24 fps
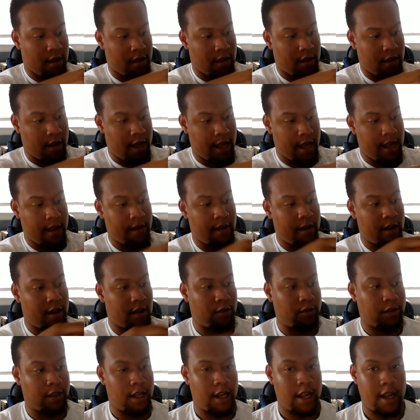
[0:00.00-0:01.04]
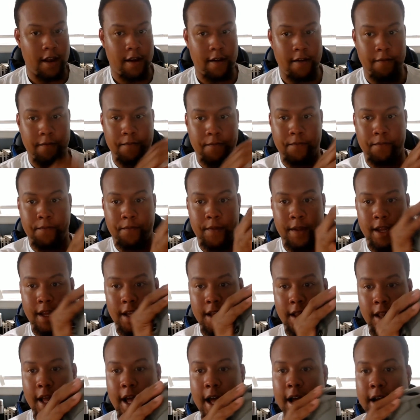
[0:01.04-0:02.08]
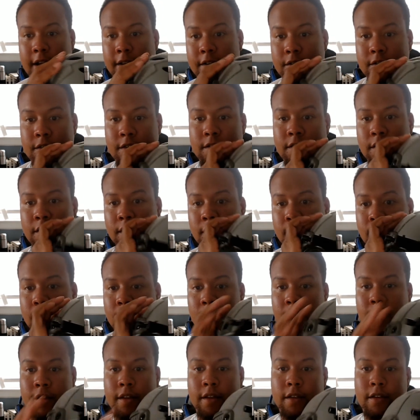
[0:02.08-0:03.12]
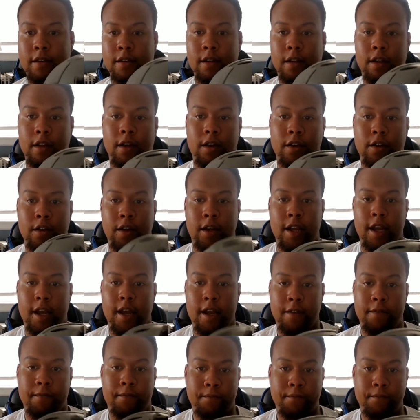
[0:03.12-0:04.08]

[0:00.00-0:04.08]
Okay, goes in there, it locks. This is the look you get.